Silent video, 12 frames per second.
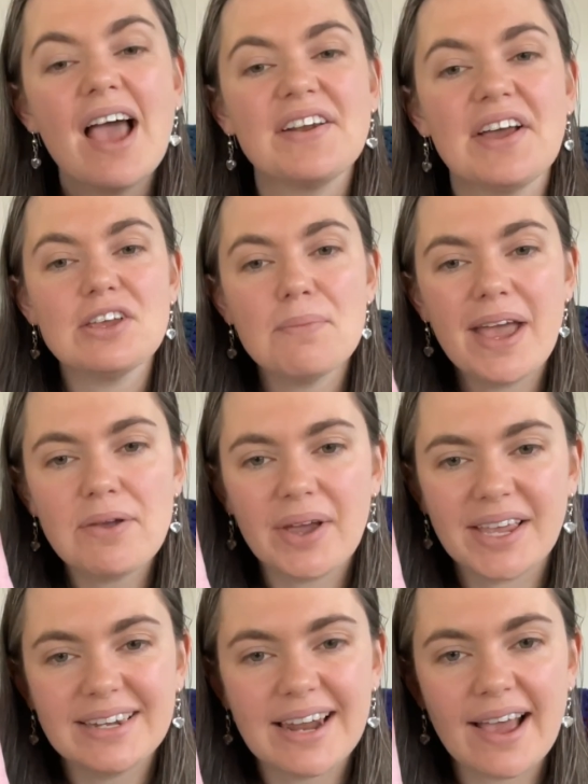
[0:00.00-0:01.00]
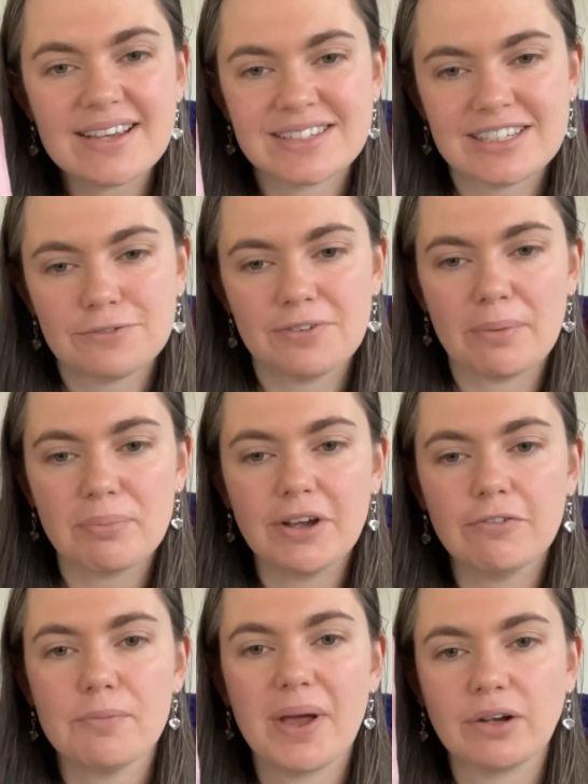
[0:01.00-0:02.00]
Now may recognize this
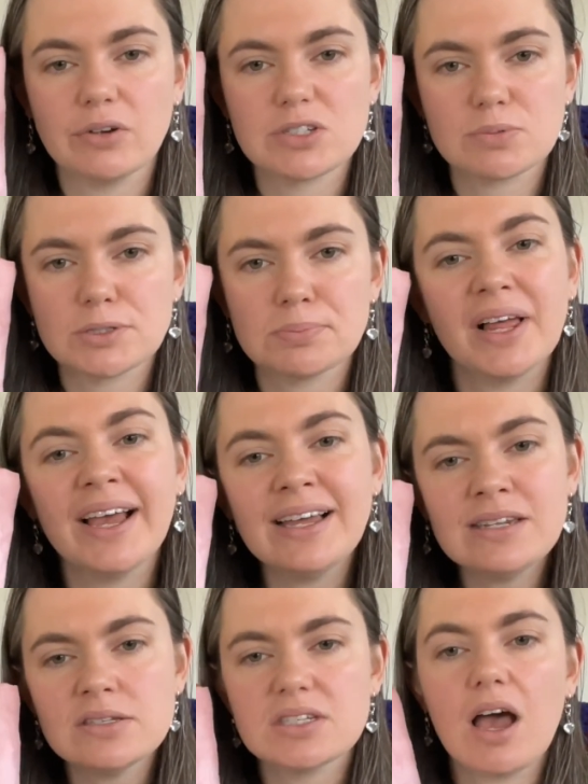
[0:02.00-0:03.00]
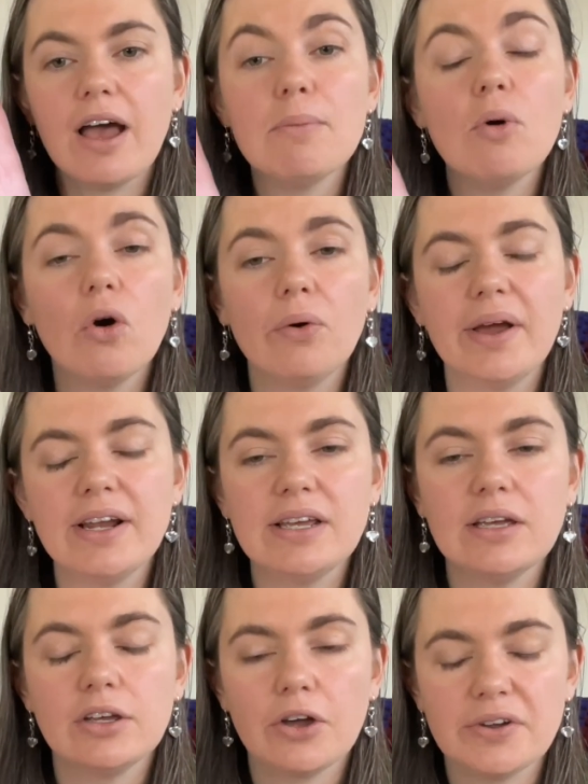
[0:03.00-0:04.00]
fabric from my Christmas plans. I'm
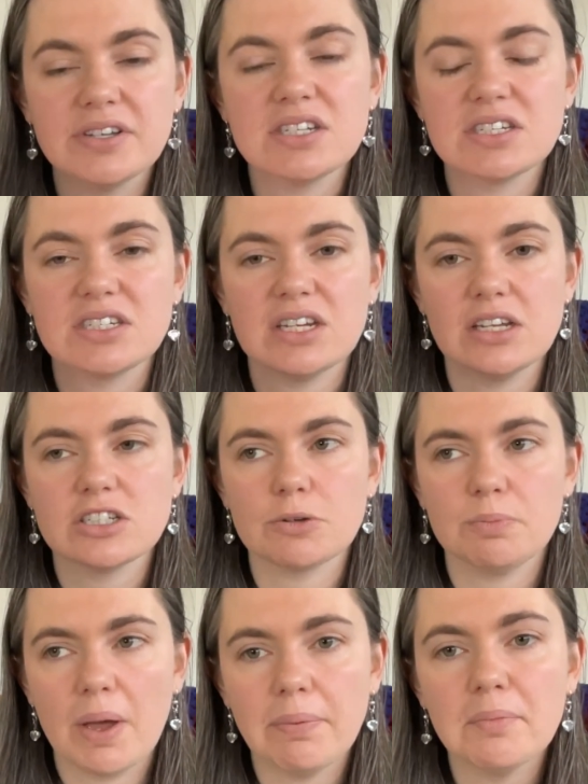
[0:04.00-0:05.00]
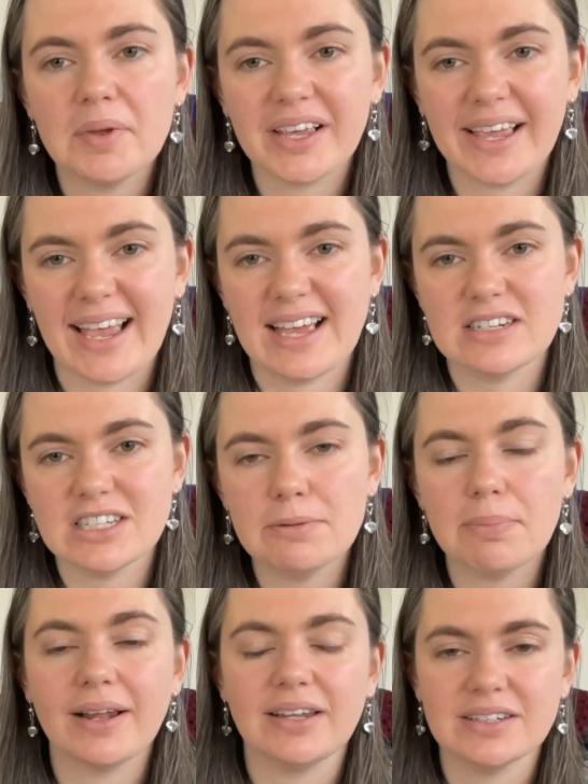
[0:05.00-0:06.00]
already going to stitch Peppermint Candy
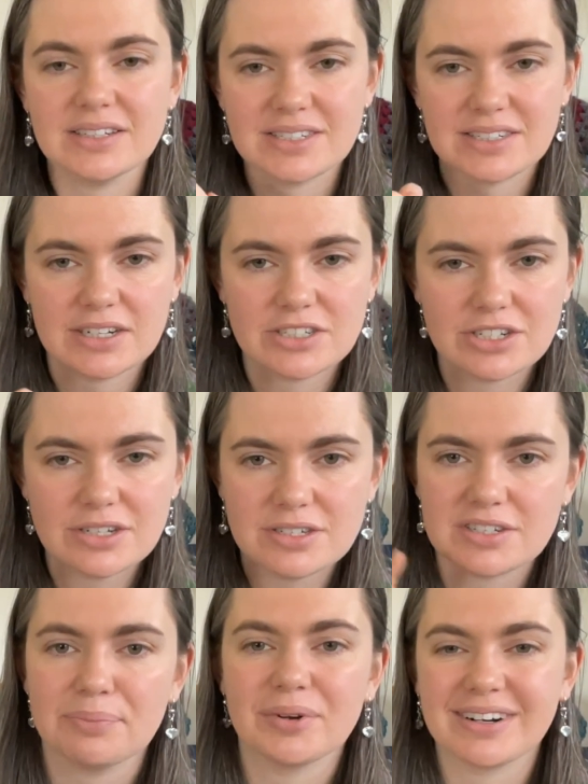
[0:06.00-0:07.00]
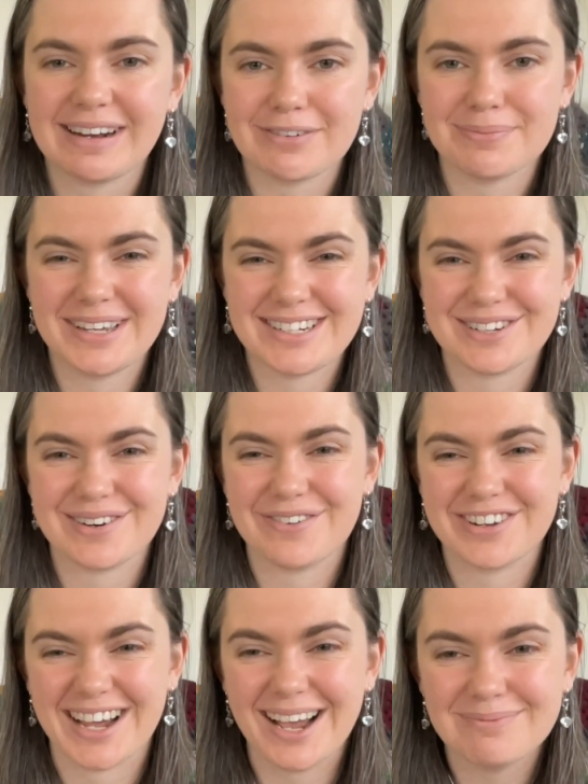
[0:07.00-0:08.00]
by Lindy Stitches. I'll put another picture of
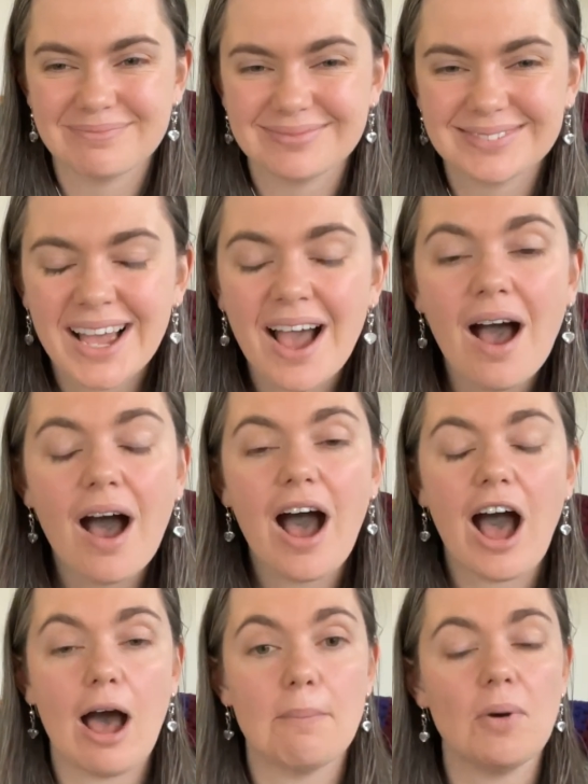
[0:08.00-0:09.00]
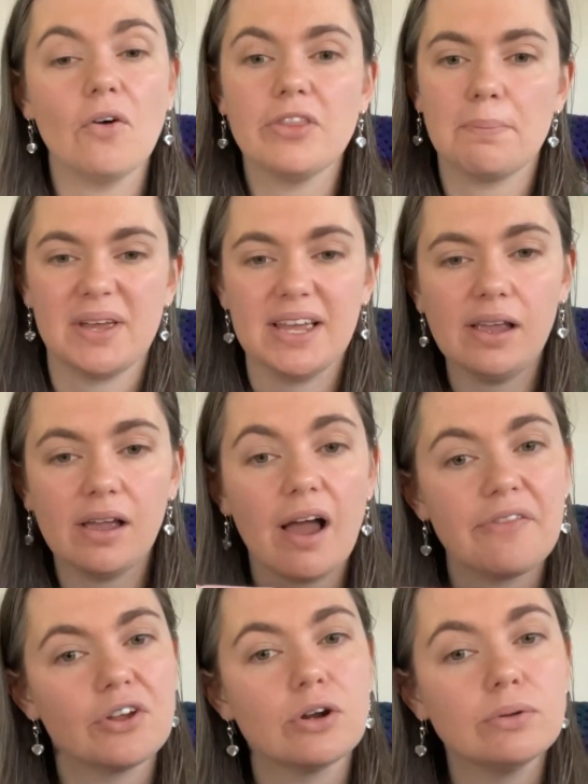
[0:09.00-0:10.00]
it up. On the pink, I
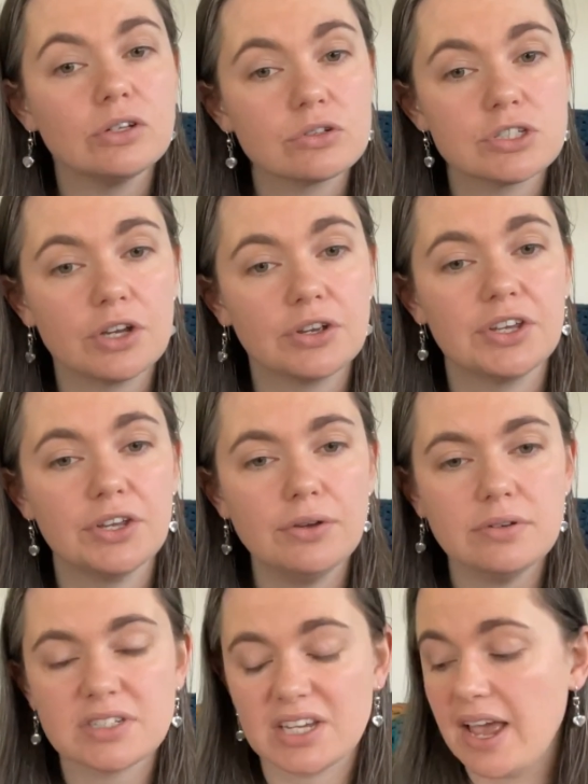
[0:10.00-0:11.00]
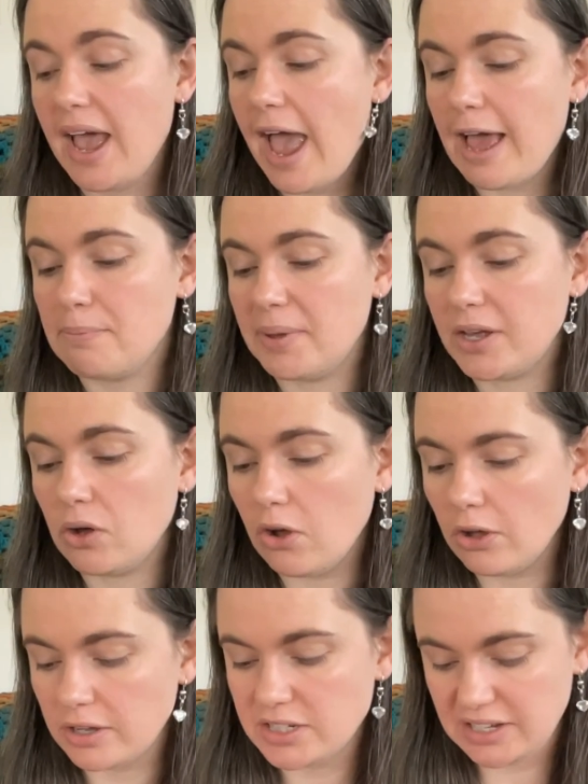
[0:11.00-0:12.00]
thought it would look so cute, and
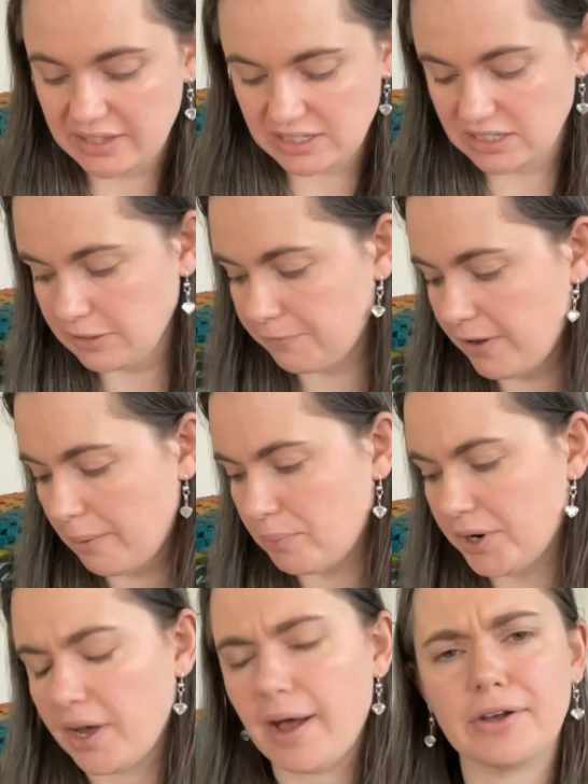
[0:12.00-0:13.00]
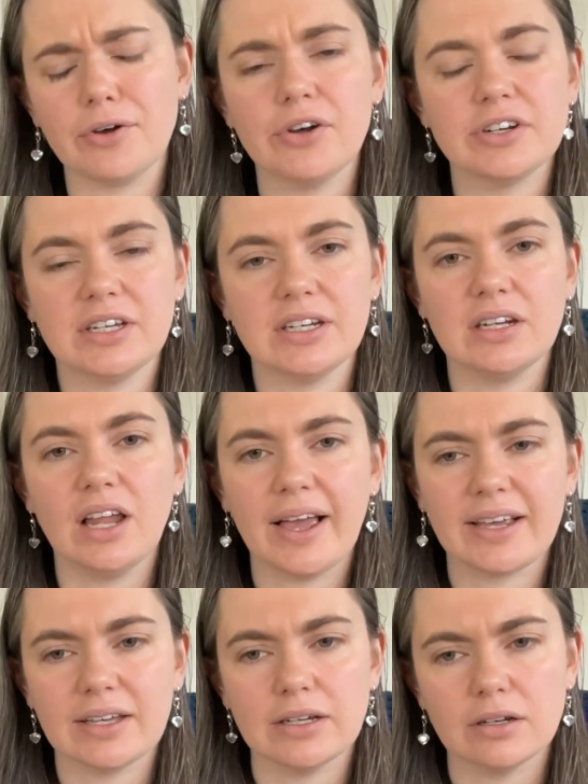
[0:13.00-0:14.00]
because this is a fabric I got in
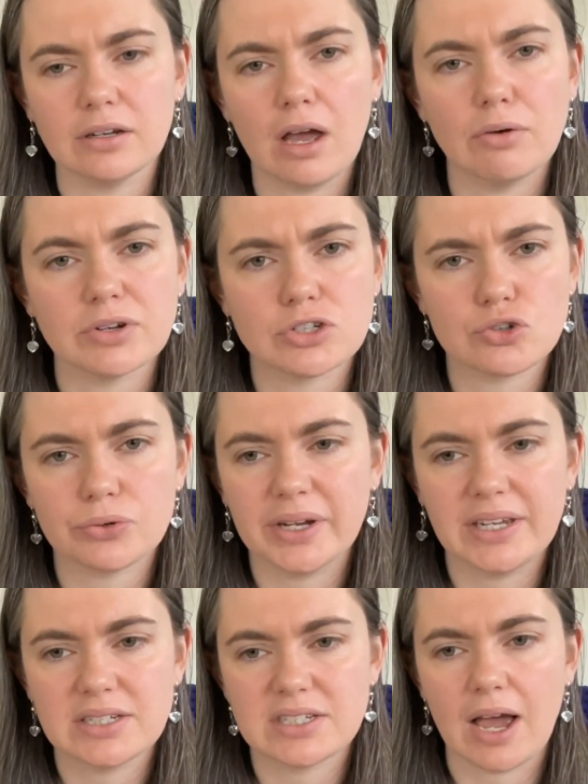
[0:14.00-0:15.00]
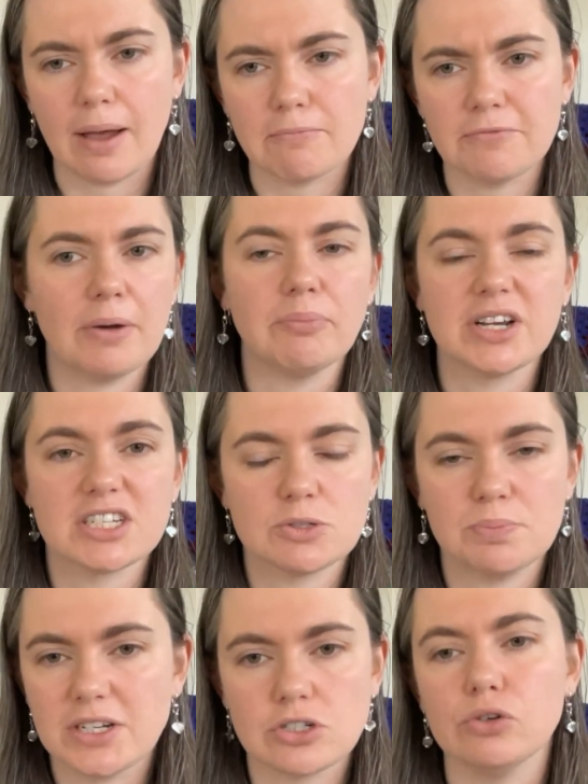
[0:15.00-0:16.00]
like a retreat fabric
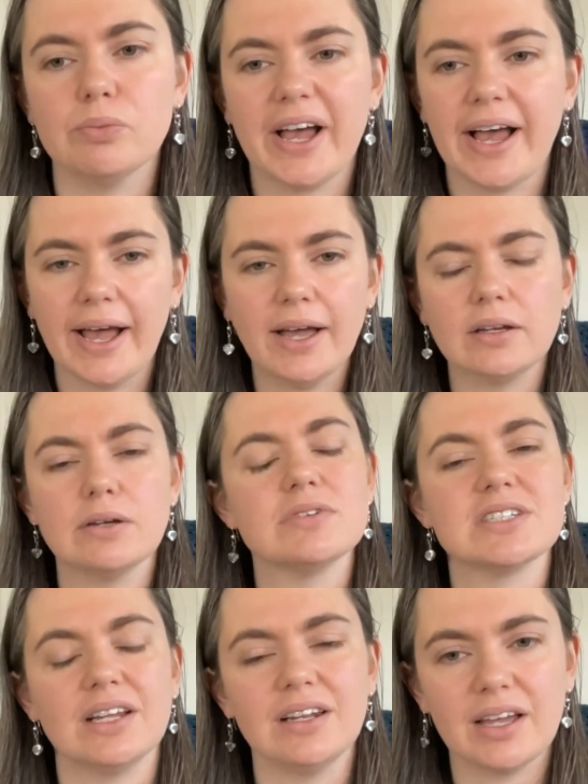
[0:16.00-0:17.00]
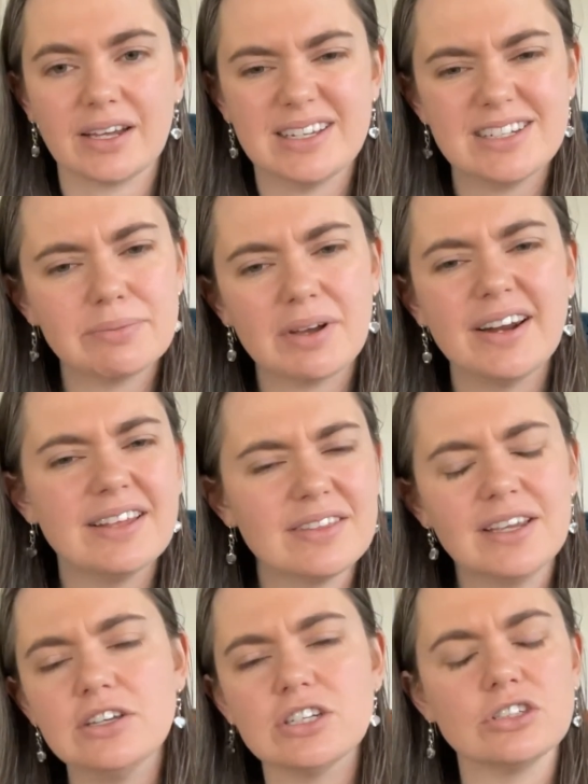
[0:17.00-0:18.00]
special bag, it was a lucky dip kind of
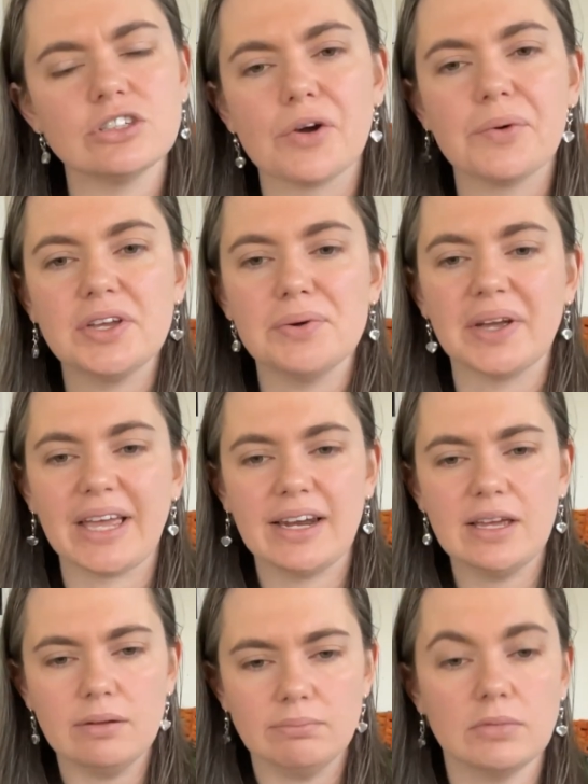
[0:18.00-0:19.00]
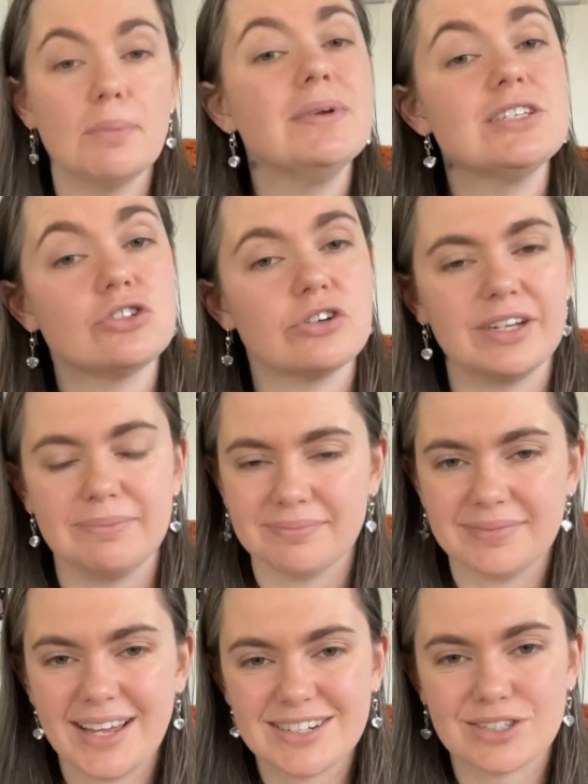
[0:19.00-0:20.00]
thing. You didn't know what you were getting. A mystery,
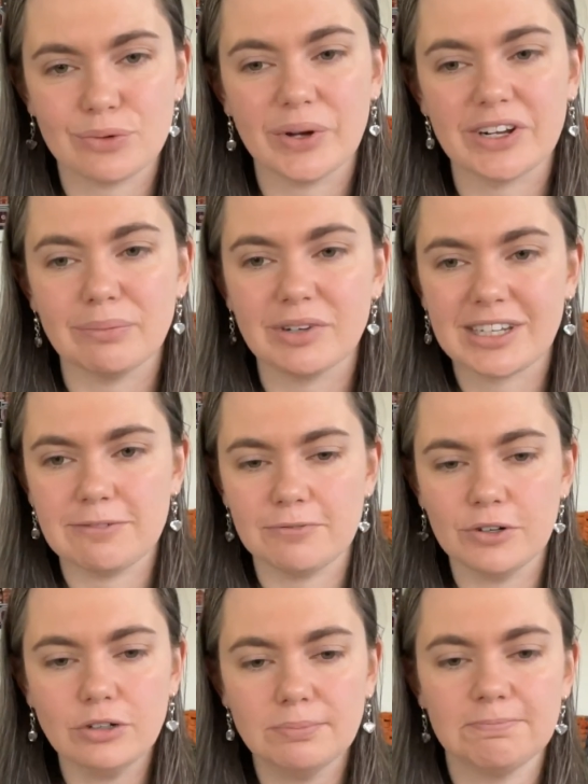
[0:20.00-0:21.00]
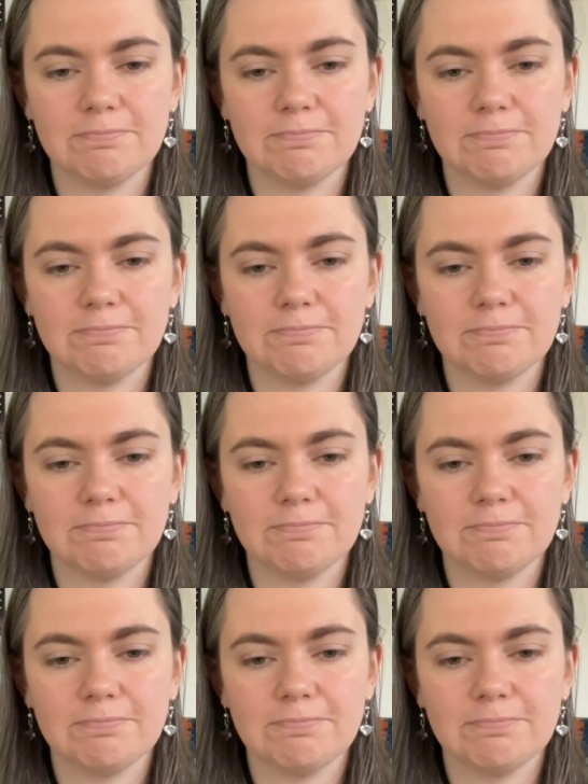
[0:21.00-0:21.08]
that's the word I'm looking for.